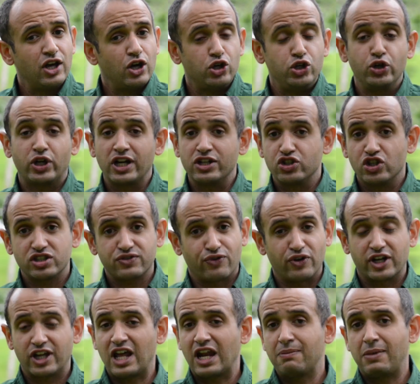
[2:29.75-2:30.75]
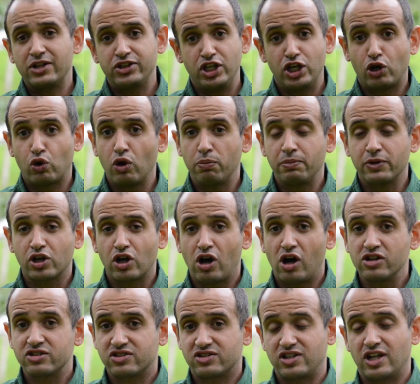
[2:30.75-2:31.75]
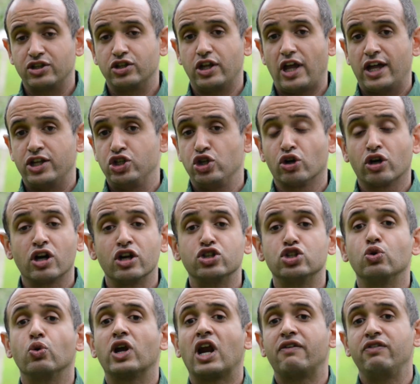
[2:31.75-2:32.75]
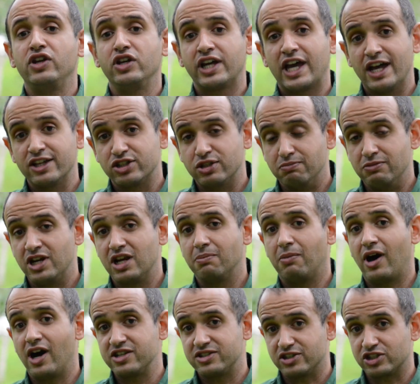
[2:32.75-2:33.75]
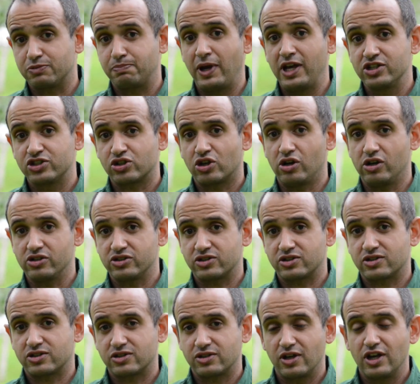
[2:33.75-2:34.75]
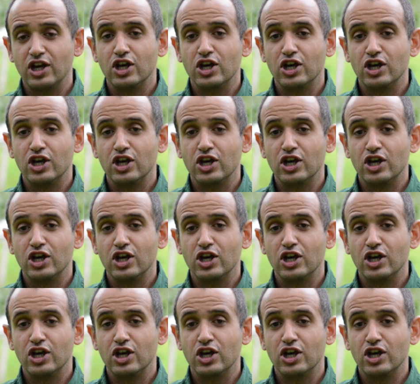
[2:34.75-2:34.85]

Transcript: you can just forget about the equipment costs and you're going to do whatever you can to minimize the space costs.